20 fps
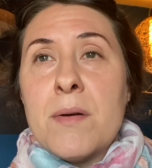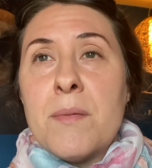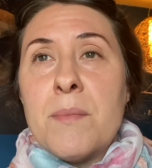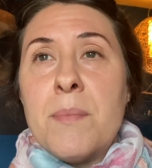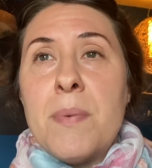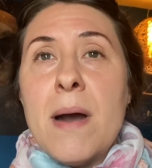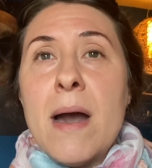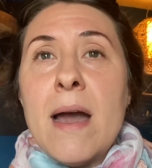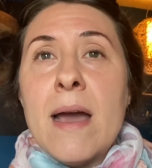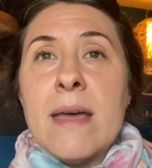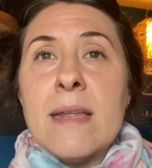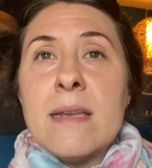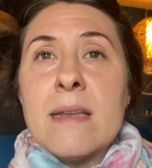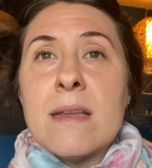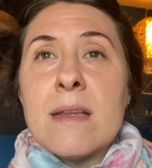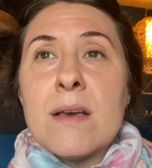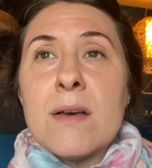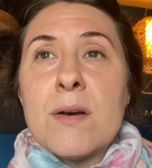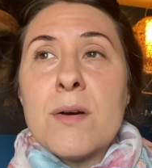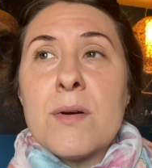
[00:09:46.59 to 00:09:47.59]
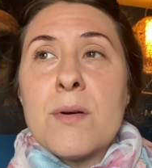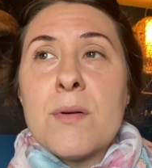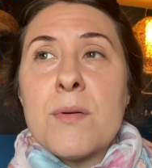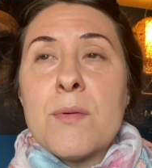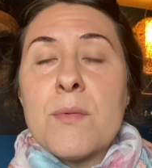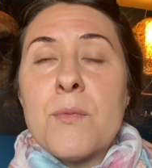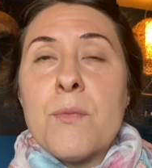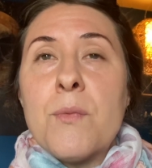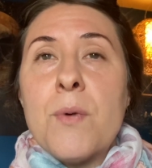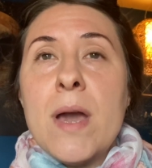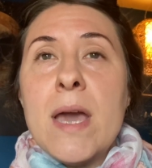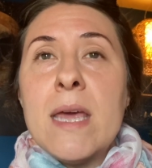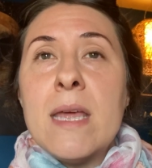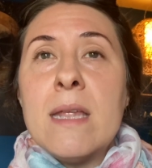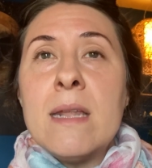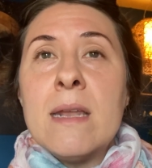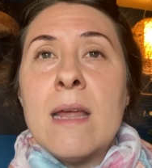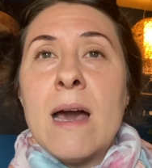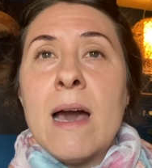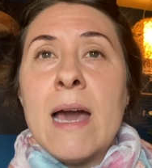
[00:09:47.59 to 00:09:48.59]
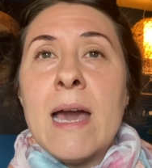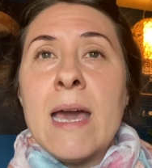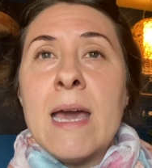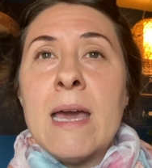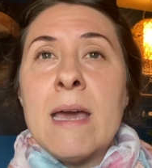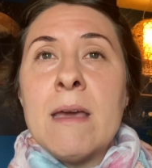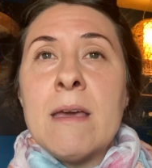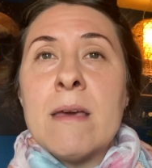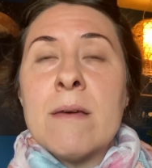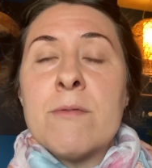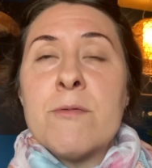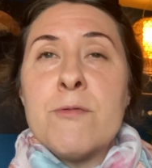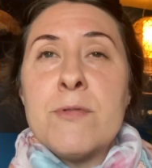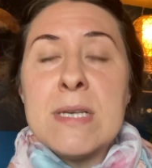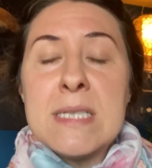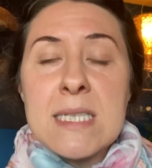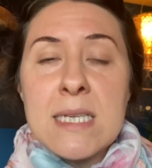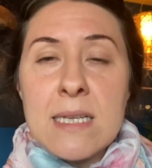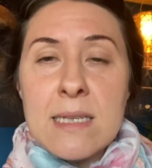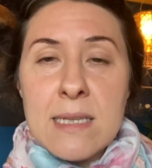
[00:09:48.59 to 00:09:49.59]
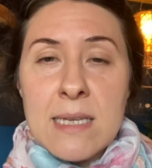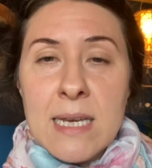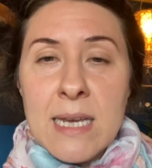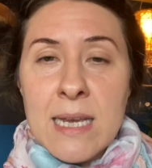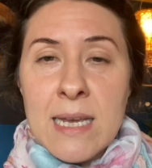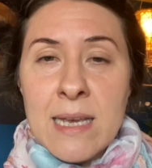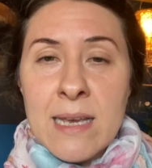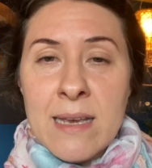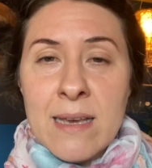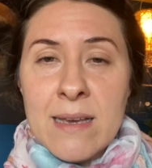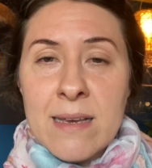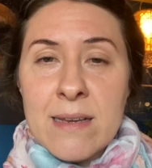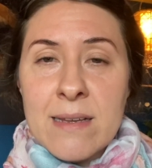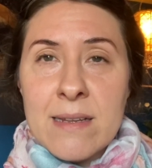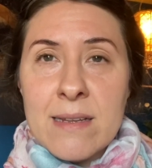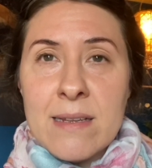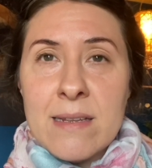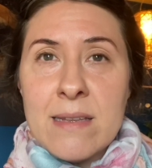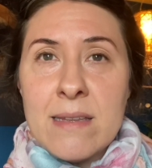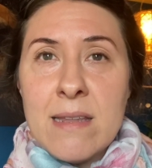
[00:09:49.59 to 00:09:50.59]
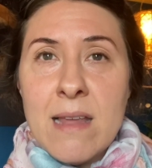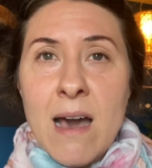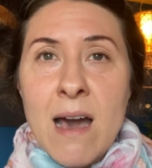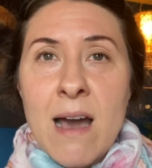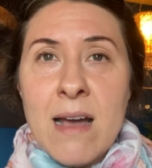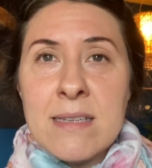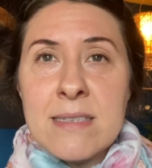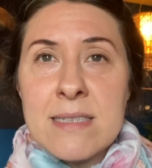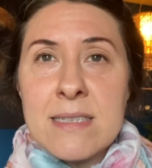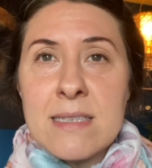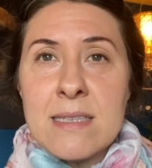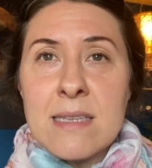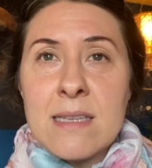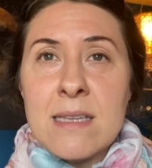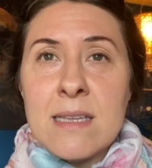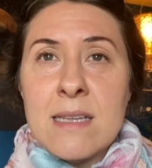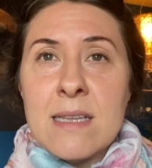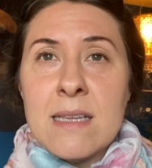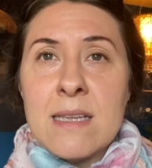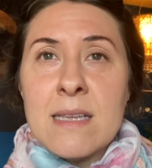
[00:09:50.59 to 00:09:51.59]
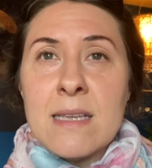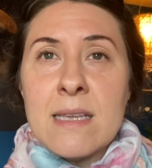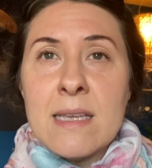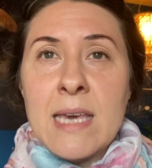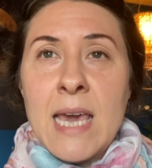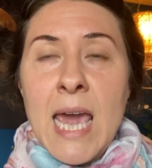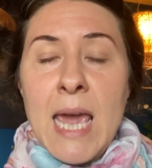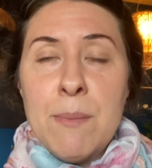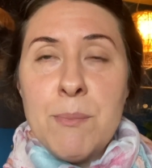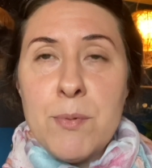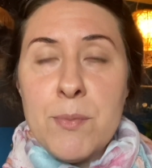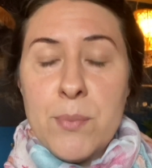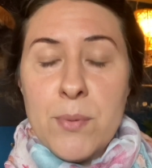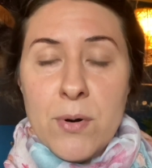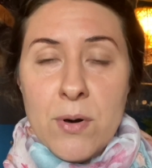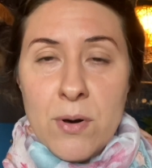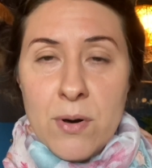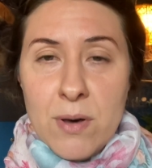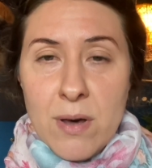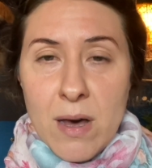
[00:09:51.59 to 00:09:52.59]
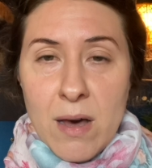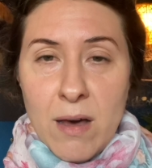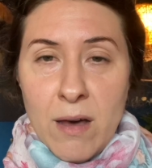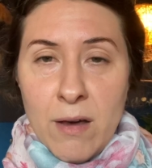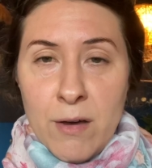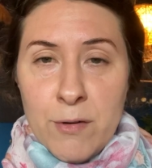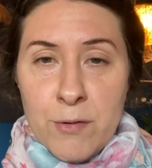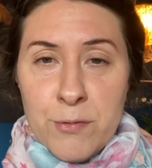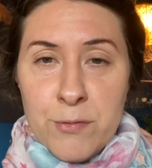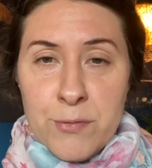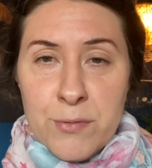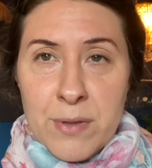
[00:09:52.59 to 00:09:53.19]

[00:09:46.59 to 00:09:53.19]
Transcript: But when I am physically not capable of